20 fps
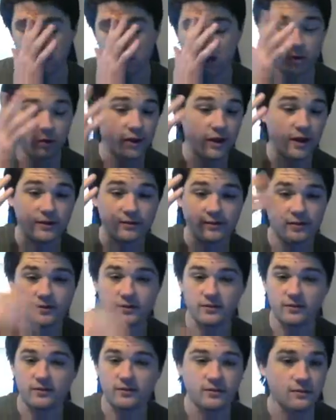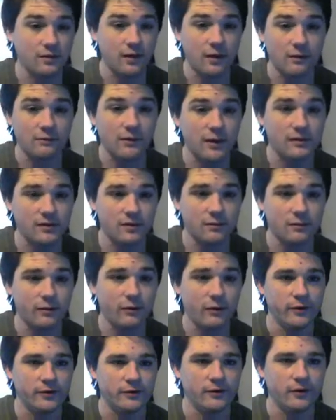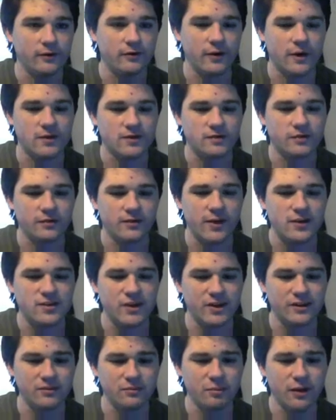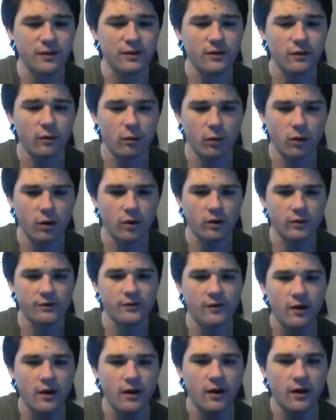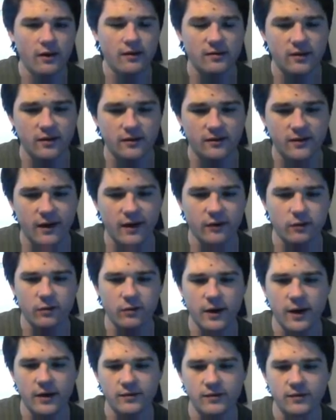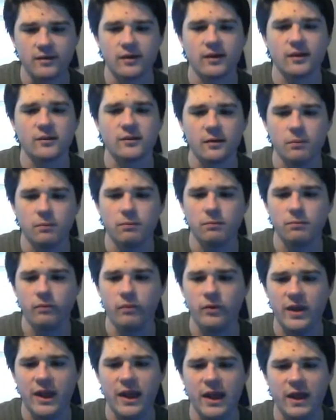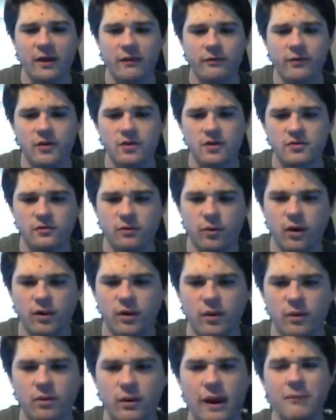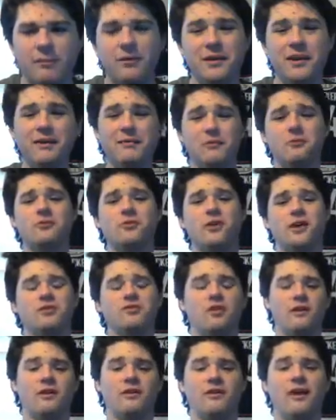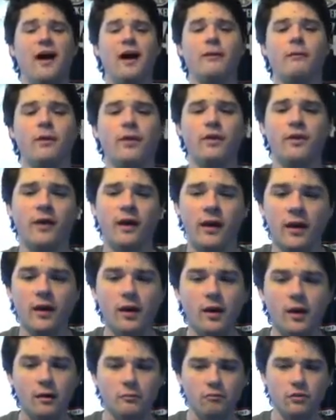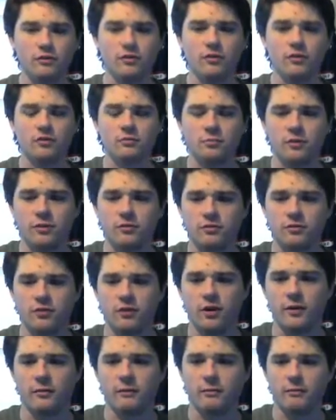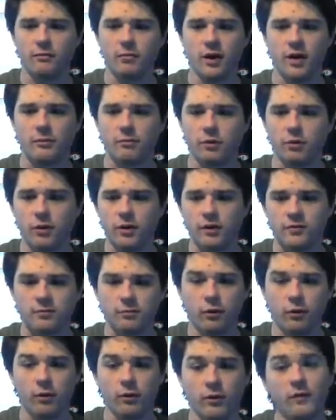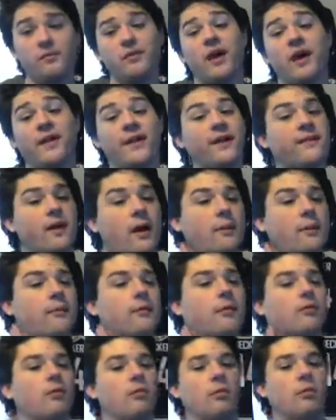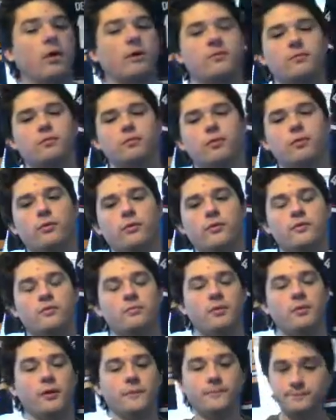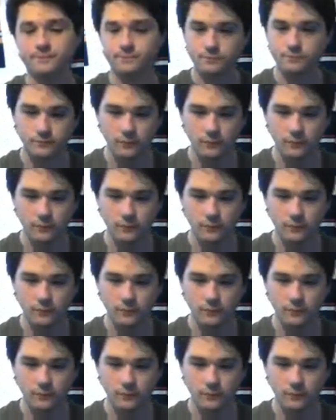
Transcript: showcases amazing abilities in the international stage. Hasn't played in the Worlds since 2006, and Canada finished fourth. I believe he was actually on a line with Patrice Bergeron and Brad Boyce, both at that time of the Boston Bruins. But